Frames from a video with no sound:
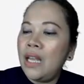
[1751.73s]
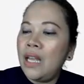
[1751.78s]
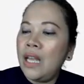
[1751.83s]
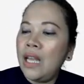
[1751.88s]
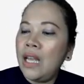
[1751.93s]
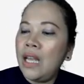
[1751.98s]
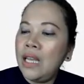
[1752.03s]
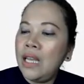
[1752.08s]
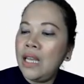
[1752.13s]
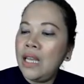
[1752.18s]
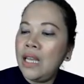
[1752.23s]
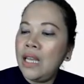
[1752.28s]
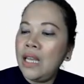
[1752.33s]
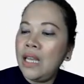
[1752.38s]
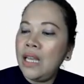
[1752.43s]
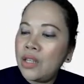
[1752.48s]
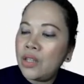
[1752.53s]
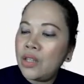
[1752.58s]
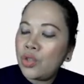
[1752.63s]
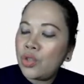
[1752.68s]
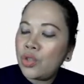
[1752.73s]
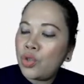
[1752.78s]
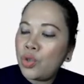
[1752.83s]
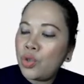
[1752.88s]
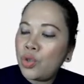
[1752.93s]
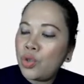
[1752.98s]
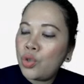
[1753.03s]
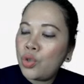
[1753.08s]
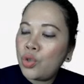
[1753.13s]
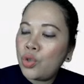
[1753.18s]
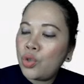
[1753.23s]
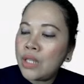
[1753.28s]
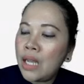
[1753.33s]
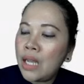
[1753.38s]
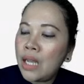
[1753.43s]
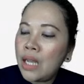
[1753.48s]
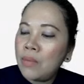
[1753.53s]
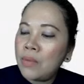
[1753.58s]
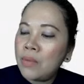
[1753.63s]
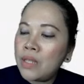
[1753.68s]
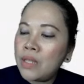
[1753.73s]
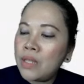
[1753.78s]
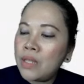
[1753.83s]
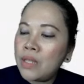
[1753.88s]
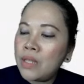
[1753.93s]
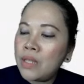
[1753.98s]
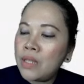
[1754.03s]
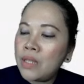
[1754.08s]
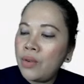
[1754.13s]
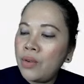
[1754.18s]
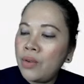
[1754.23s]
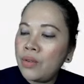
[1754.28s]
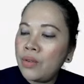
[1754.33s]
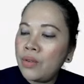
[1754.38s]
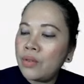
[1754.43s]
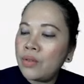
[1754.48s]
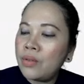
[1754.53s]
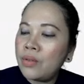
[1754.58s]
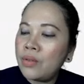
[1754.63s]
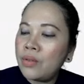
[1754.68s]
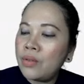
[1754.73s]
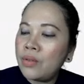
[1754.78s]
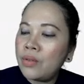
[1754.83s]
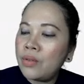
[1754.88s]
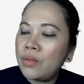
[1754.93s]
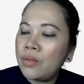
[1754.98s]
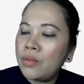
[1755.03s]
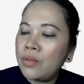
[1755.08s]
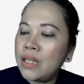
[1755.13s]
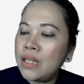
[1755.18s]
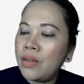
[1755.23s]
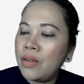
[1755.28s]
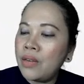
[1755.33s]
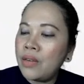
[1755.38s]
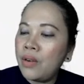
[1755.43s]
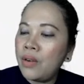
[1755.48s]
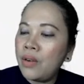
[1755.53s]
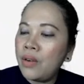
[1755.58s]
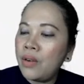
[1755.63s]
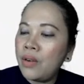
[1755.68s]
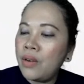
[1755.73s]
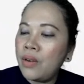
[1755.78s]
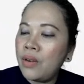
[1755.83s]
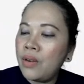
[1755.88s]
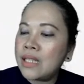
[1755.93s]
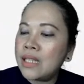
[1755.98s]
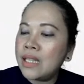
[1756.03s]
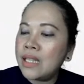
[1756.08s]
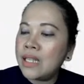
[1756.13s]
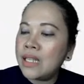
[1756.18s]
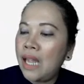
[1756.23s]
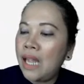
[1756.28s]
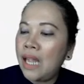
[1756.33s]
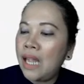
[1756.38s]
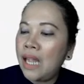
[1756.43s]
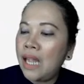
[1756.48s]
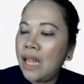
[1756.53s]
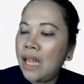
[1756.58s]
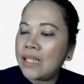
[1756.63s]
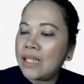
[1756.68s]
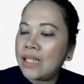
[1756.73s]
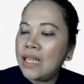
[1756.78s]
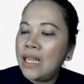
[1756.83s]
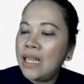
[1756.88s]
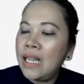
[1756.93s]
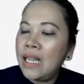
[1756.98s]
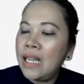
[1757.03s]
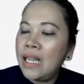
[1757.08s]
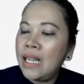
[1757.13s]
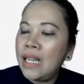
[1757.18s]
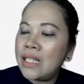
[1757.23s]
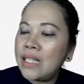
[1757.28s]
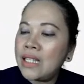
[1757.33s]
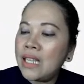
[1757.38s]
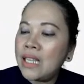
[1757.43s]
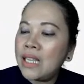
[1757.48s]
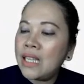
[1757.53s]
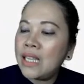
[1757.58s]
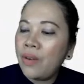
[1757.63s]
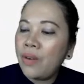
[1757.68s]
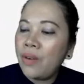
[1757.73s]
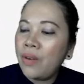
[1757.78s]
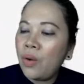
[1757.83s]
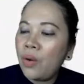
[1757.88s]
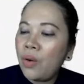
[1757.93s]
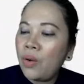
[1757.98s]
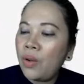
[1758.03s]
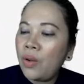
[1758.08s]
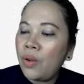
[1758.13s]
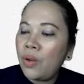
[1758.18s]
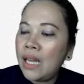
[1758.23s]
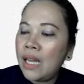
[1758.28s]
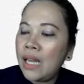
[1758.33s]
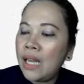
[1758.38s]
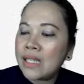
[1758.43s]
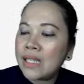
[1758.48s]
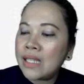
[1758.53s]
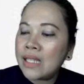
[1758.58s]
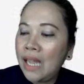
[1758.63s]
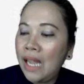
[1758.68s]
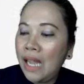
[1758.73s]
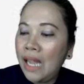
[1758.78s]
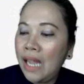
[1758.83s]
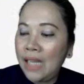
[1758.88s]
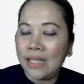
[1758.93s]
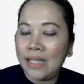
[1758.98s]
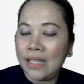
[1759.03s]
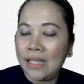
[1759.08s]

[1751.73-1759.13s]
is 2 times 0 minus 0 less than 8. Is 0 less than 8?